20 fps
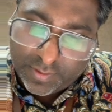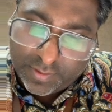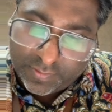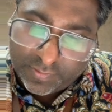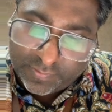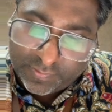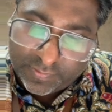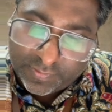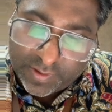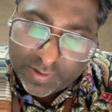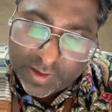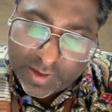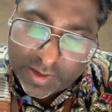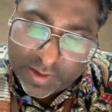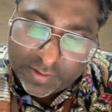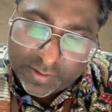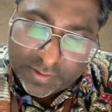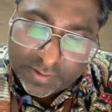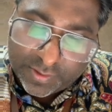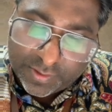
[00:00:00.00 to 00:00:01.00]

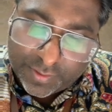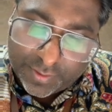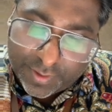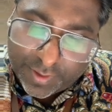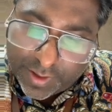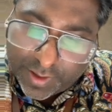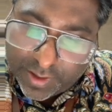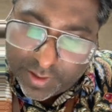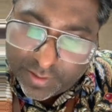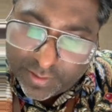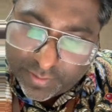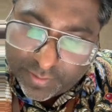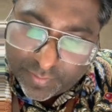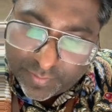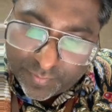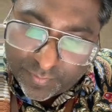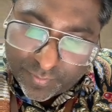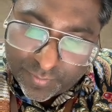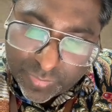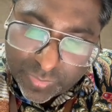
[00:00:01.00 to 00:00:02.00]
CH3
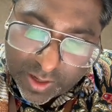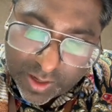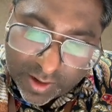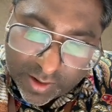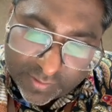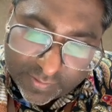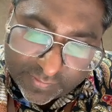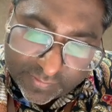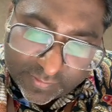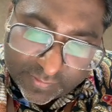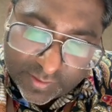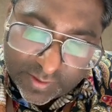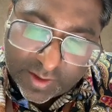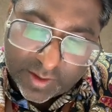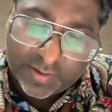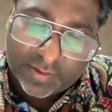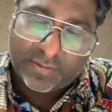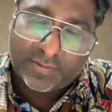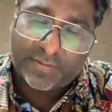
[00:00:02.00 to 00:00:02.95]
plus, okay, is